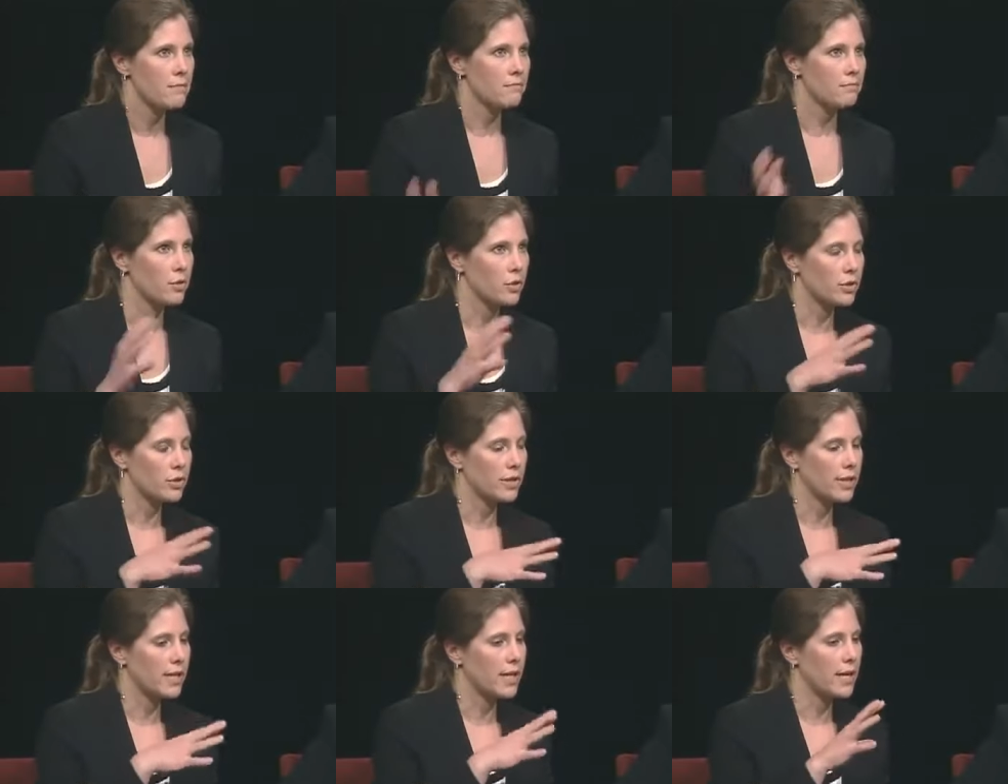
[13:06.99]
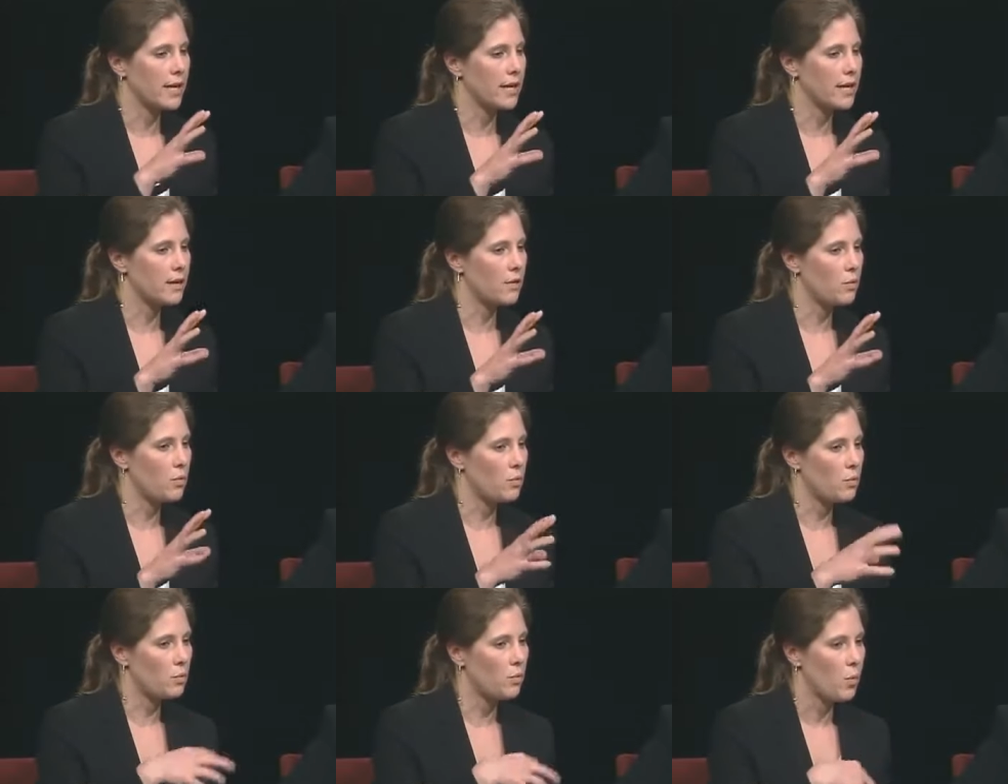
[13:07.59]
mostly
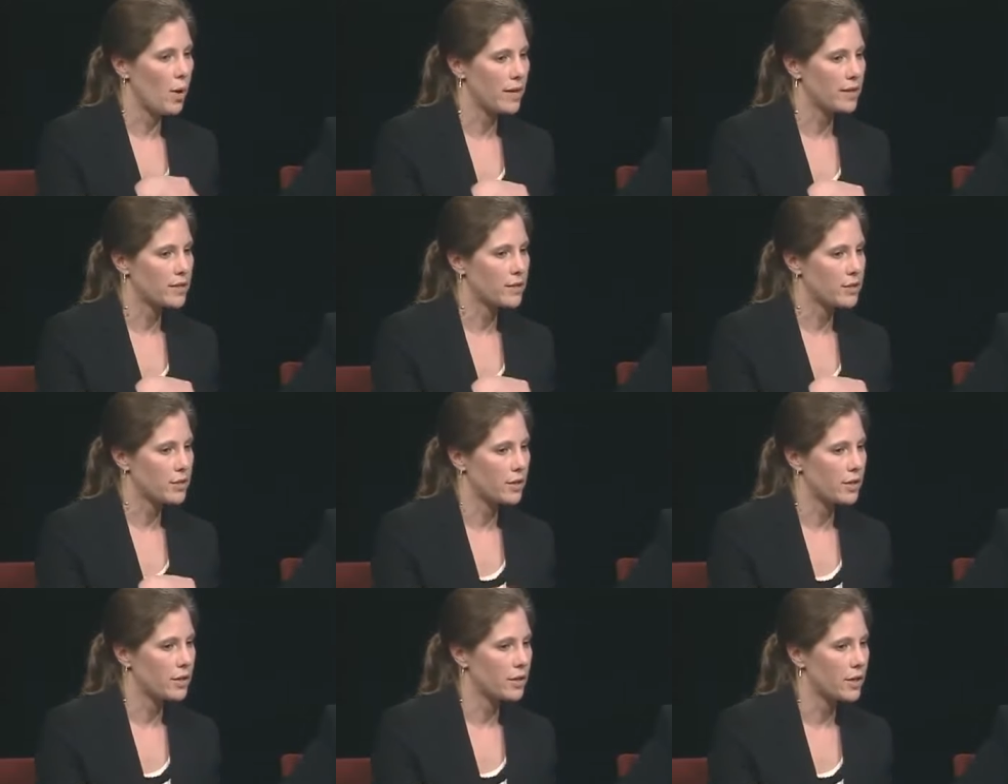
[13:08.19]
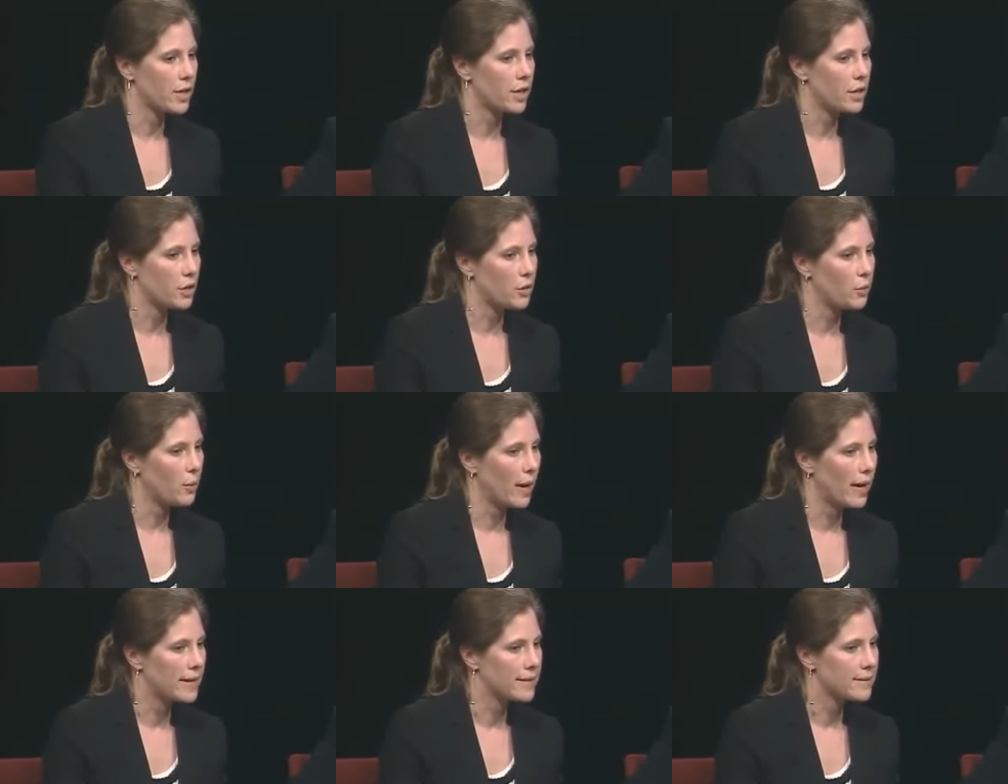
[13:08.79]
in western
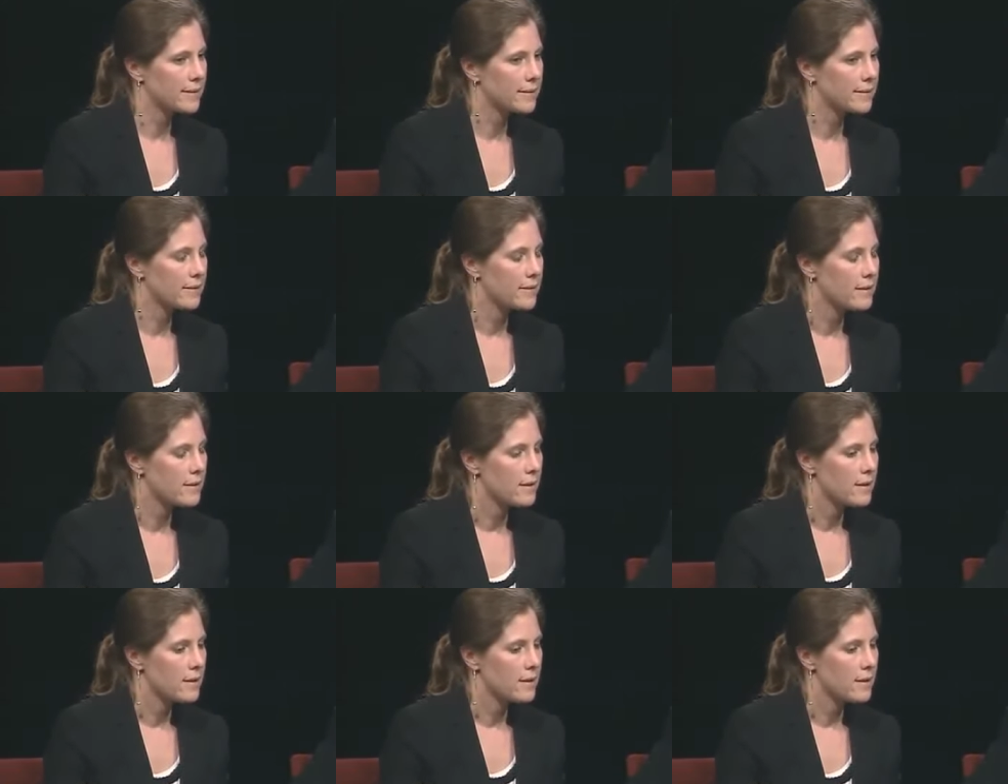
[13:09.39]
US,